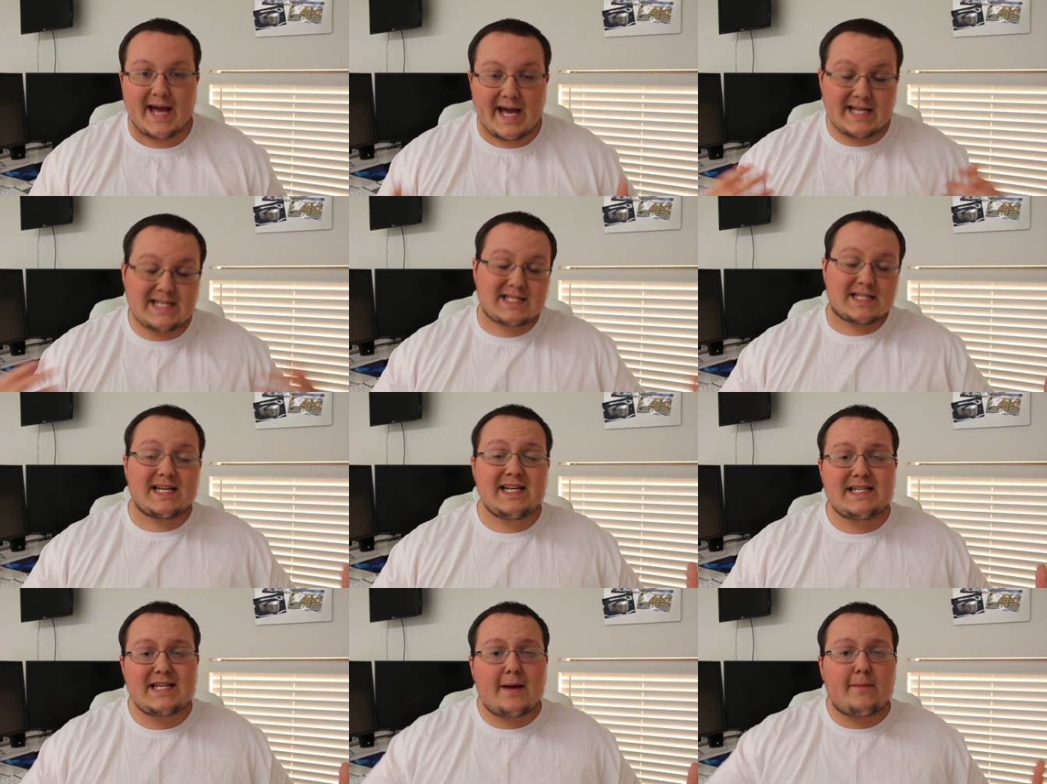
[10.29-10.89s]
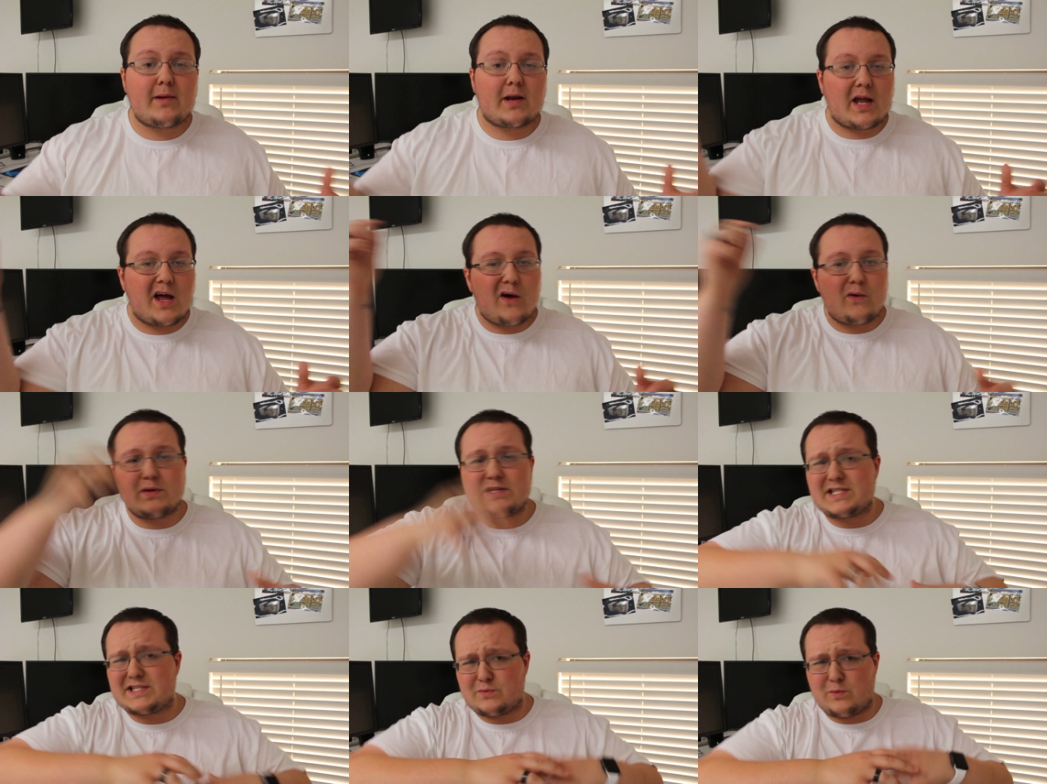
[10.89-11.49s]
It's linked down
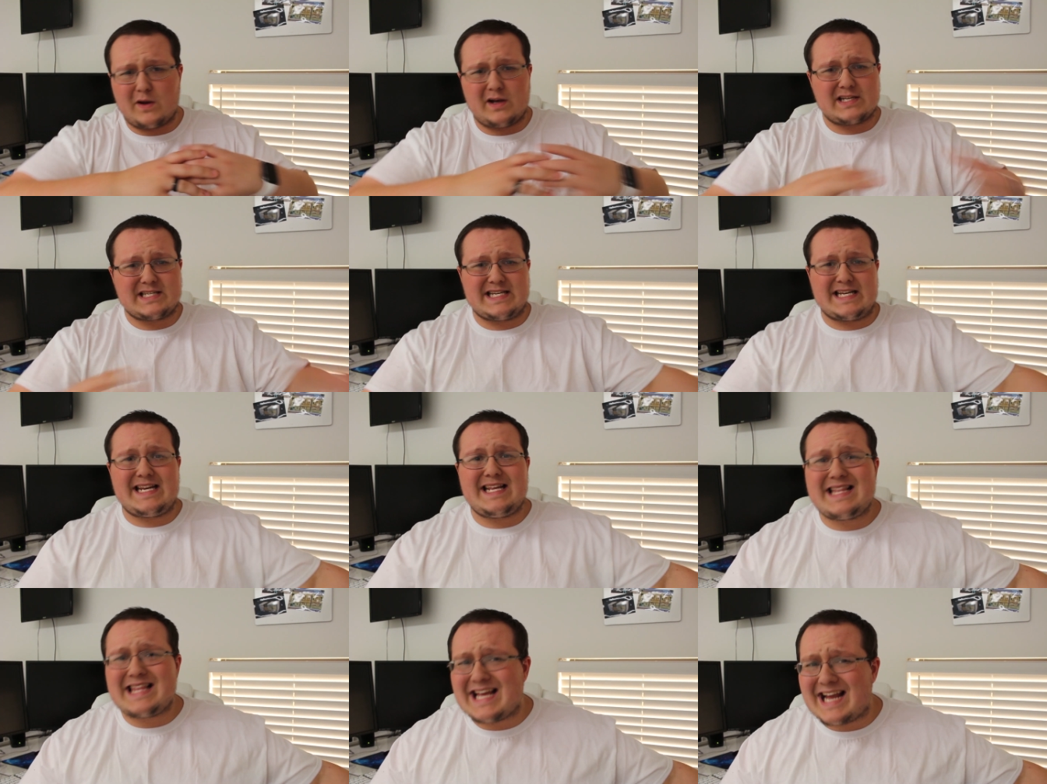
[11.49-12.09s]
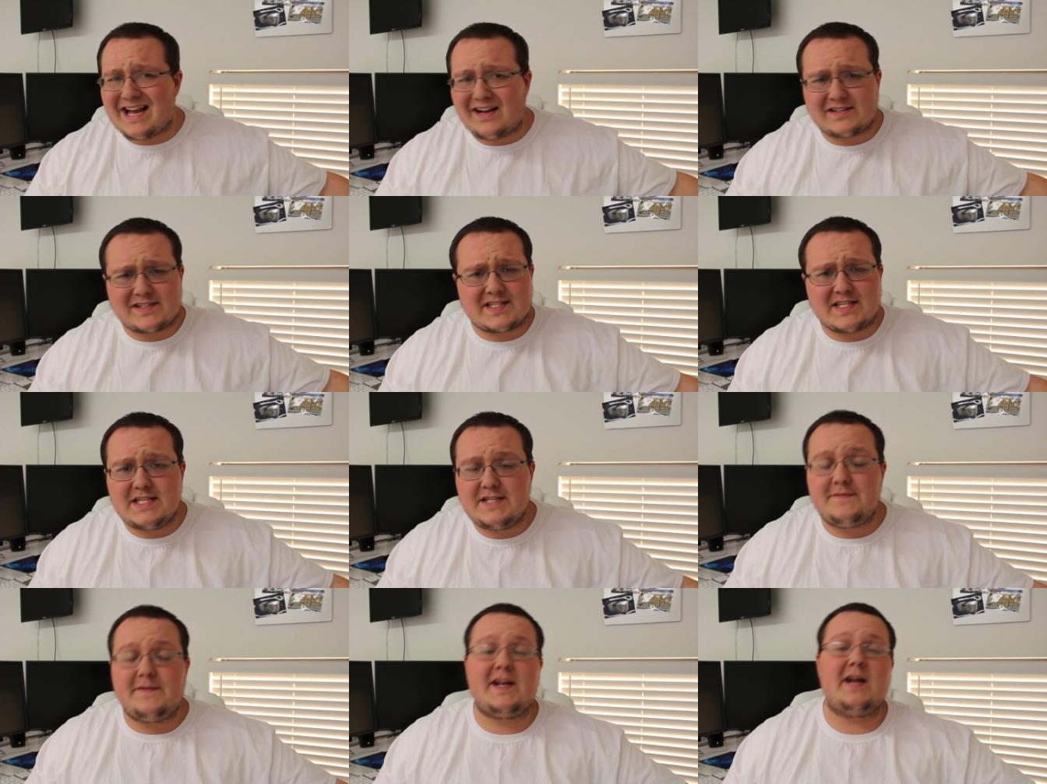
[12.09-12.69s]
below as well as anything else in
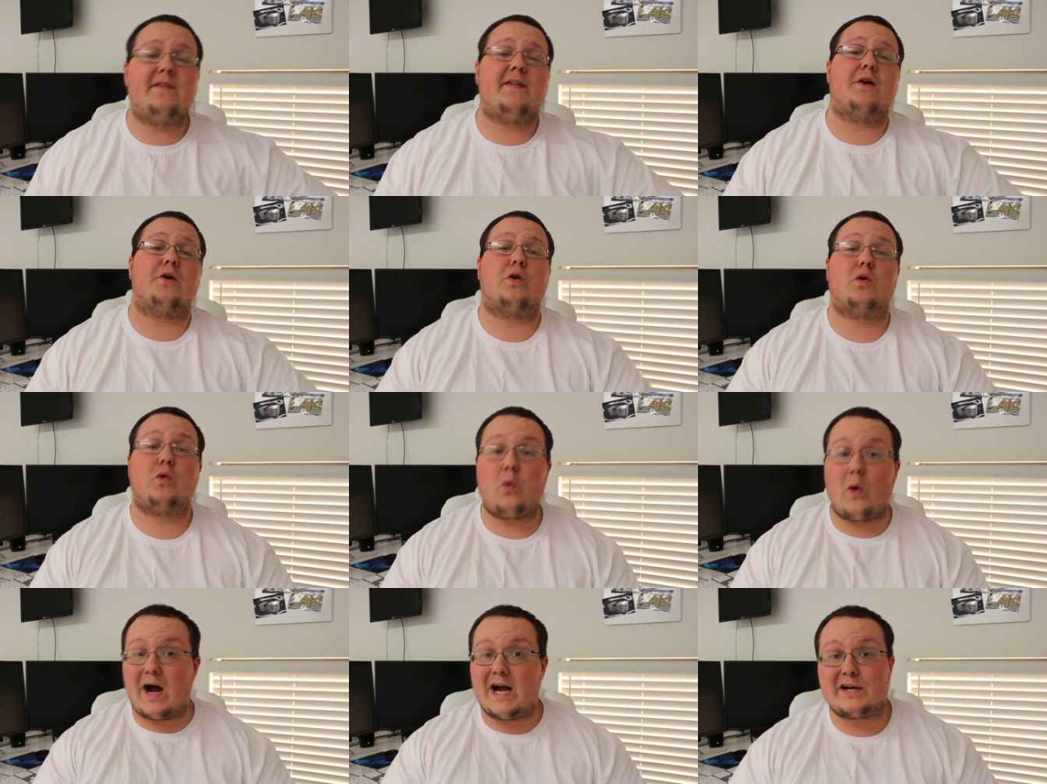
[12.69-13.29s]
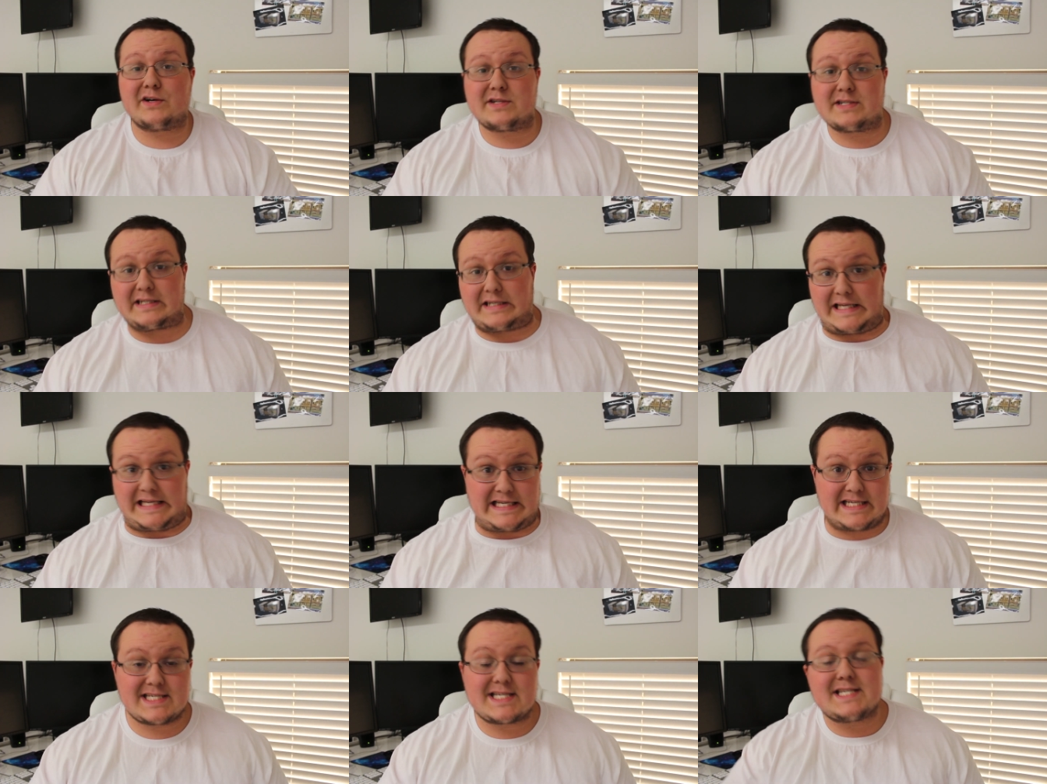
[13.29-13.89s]
this video that requires
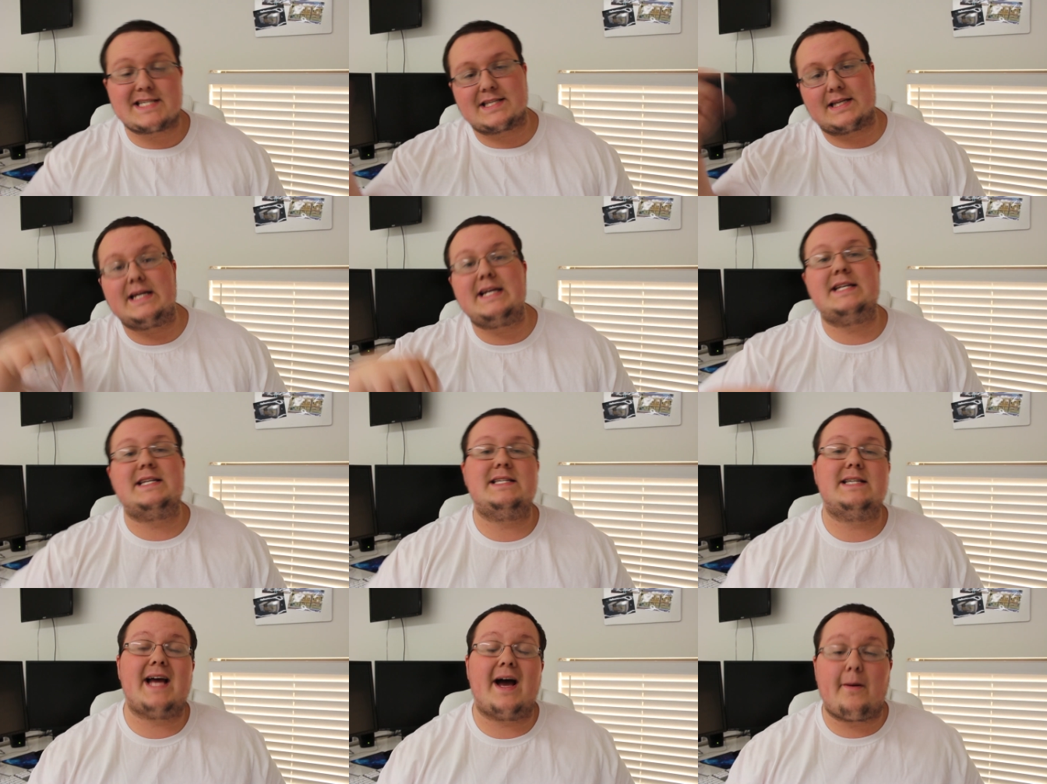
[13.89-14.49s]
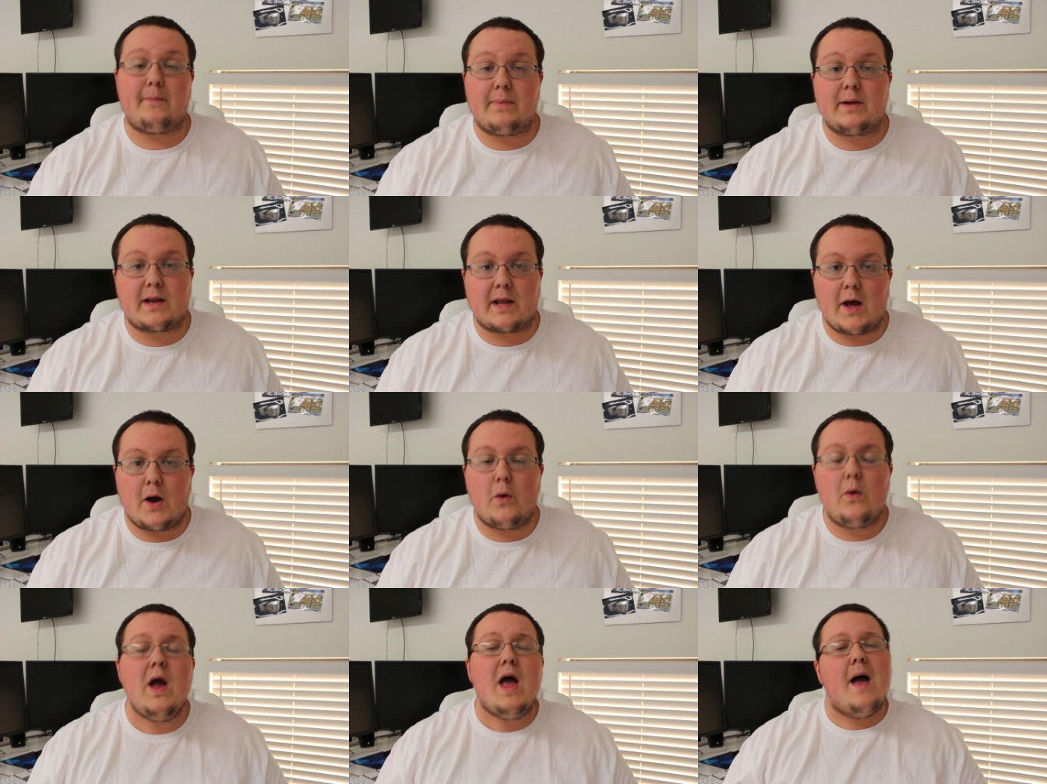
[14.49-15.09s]
links is linked down
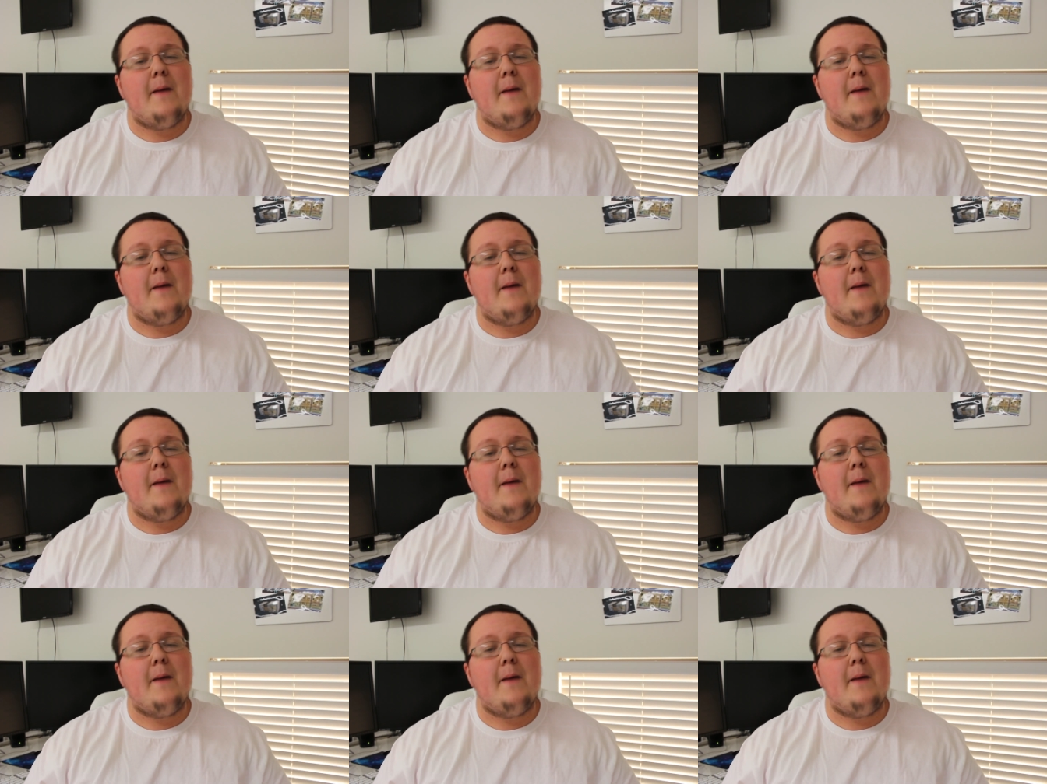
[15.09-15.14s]
below.